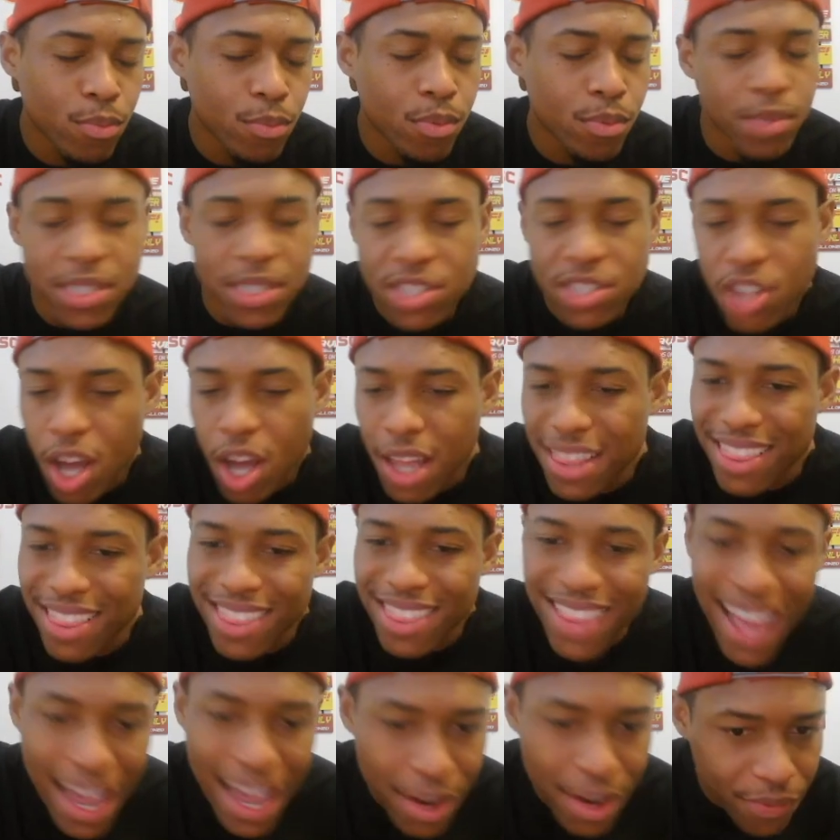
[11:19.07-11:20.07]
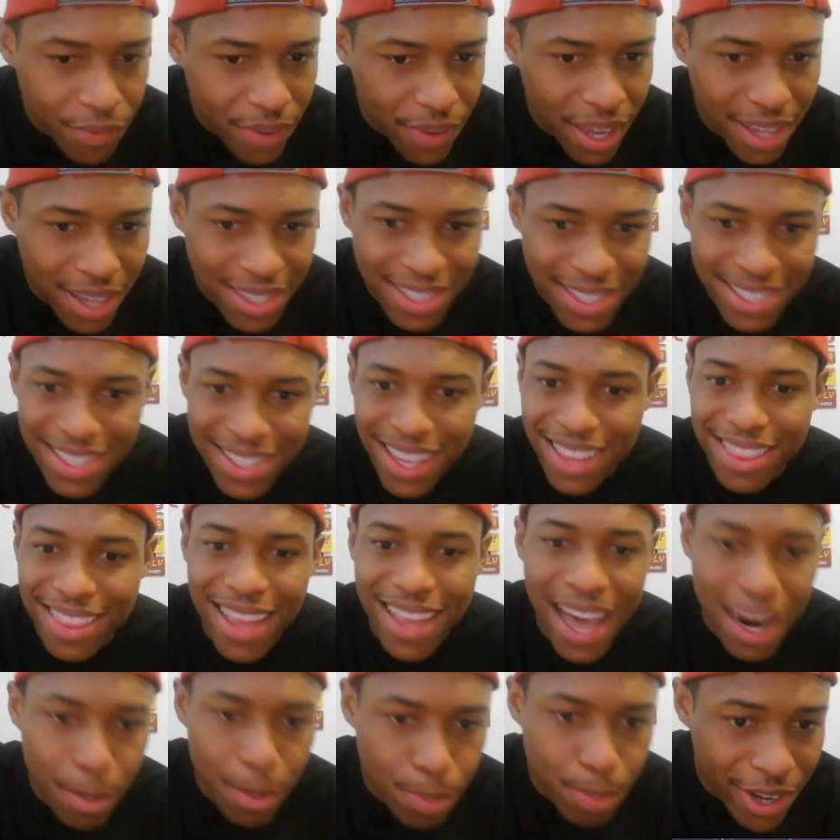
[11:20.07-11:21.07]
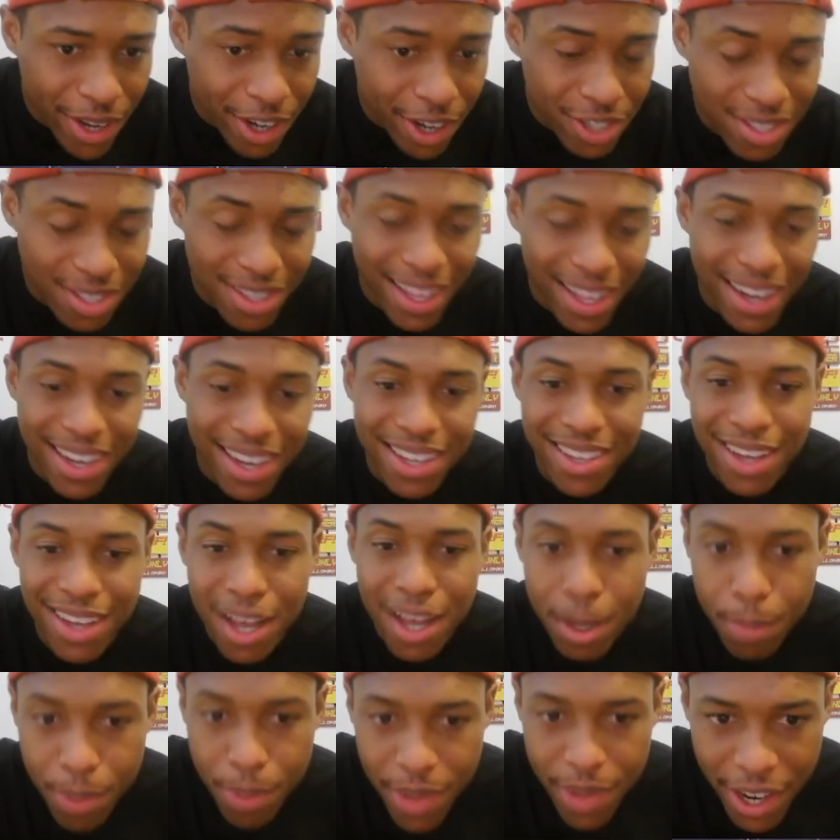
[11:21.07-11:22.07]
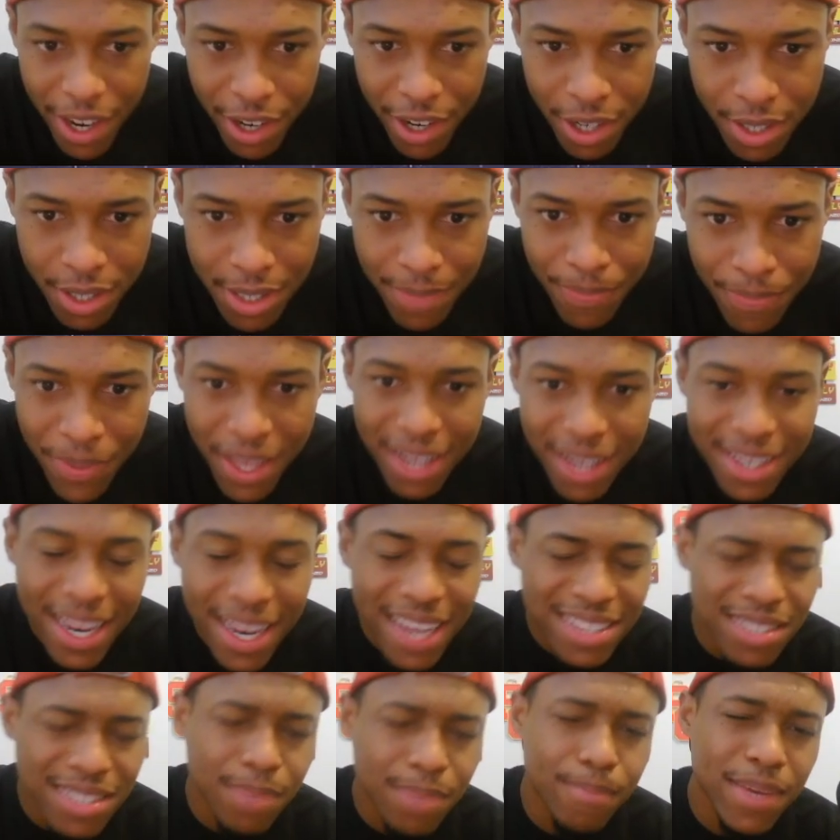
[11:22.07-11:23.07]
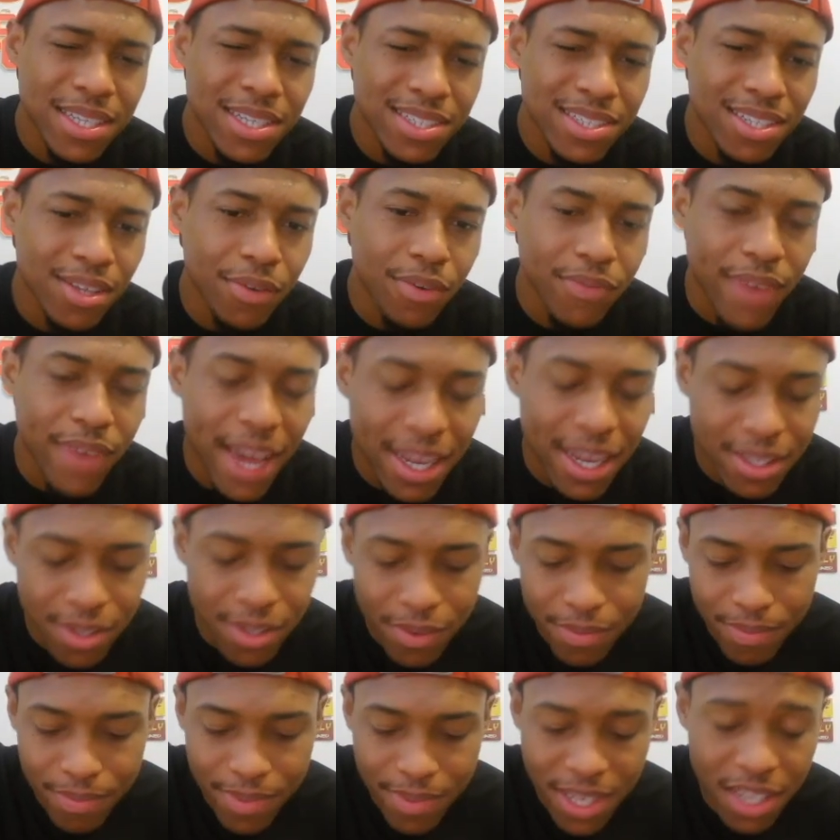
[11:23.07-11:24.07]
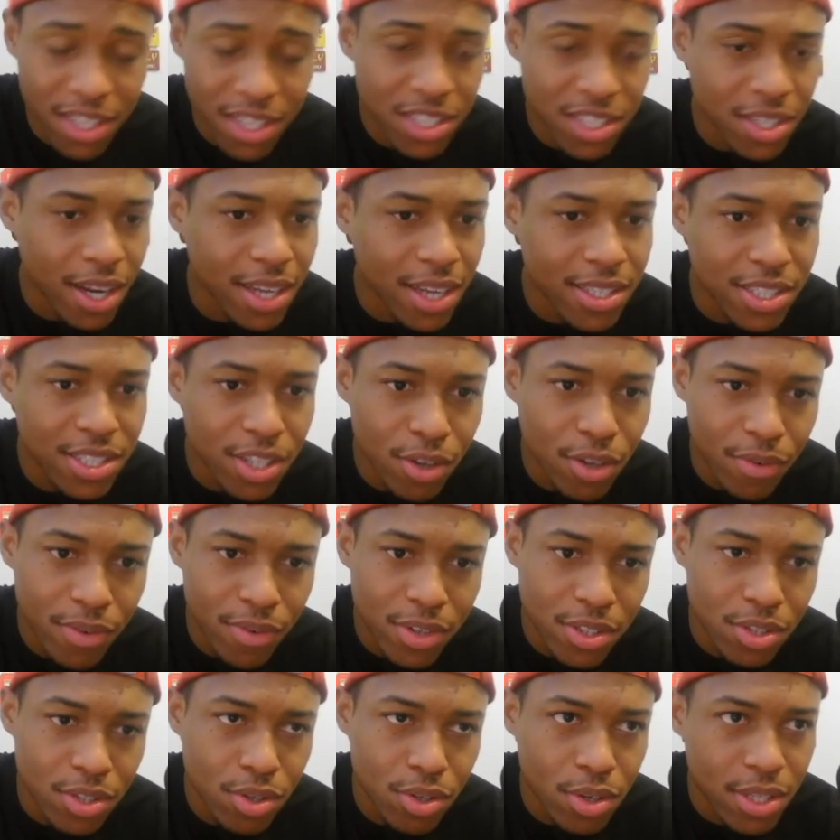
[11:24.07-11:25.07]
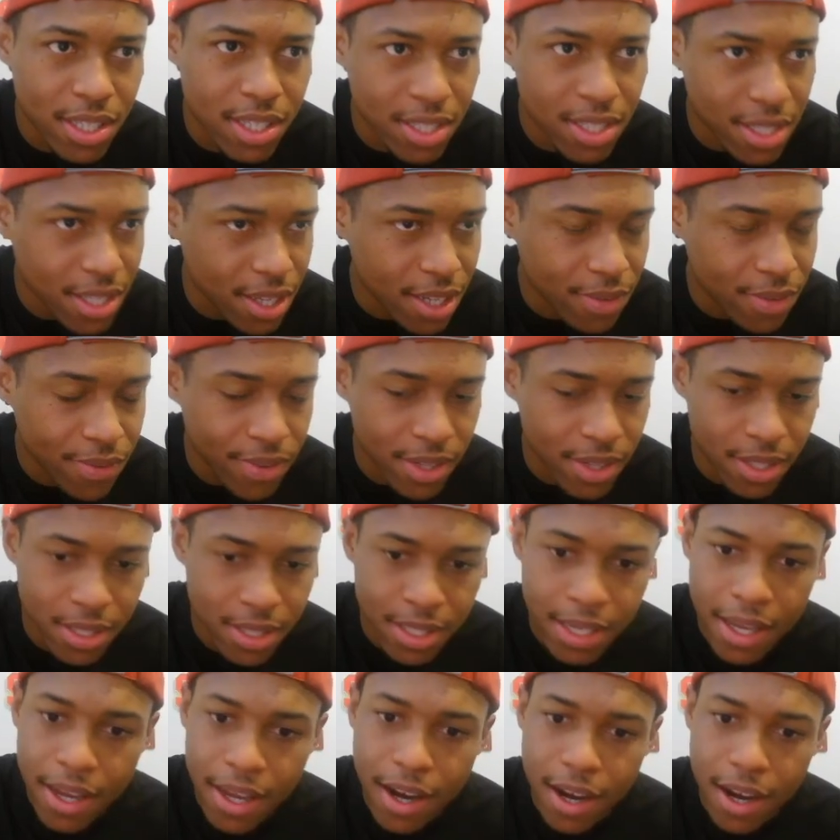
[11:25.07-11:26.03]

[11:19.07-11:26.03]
We saw a lot of faces, a lot of players, a lot of young players. Not to mention the fact of Keyshawn Silver is new to this defense.